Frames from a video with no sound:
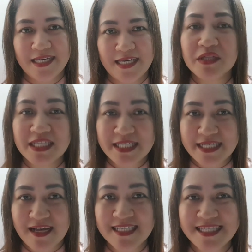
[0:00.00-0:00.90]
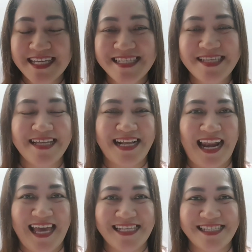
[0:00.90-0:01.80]
We will discuss this in
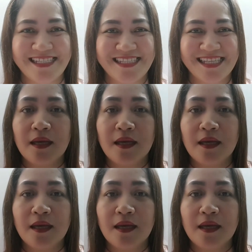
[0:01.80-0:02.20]
class.